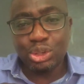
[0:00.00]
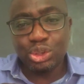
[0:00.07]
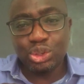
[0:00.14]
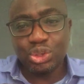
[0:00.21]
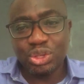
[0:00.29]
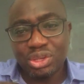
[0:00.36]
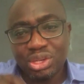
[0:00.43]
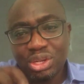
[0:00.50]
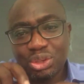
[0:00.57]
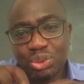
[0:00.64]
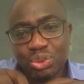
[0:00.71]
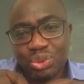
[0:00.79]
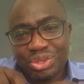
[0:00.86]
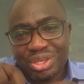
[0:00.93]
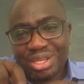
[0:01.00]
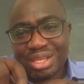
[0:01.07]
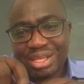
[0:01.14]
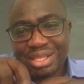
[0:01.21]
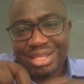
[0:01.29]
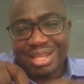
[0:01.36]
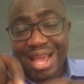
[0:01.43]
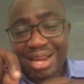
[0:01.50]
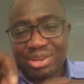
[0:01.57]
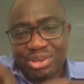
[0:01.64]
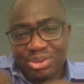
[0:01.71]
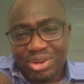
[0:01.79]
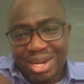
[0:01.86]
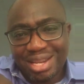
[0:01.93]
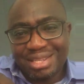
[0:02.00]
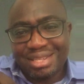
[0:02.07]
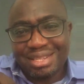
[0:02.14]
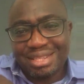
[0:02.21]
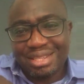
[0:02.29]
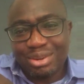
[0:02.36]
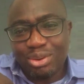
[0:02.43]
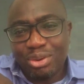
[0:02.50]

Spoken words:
you should include the address